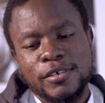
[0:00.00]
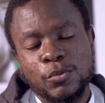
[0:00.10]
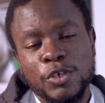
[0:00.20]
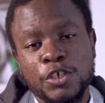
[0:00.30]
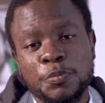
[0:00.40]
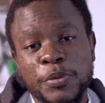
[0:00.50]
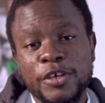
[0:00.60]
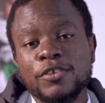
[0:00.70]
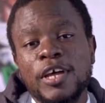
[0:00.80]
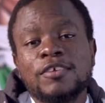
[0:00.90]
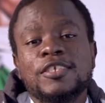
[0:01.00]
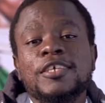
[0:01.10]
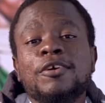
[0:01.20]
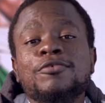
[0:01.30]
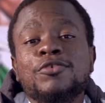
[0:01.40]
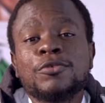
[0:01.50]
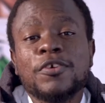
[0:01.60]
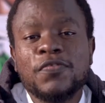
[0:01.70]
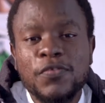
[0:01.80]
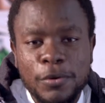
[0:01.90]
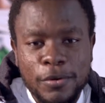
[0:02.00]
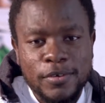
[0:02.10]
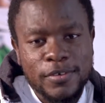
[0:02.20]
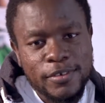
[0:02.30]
we spilled ourselves on the floor.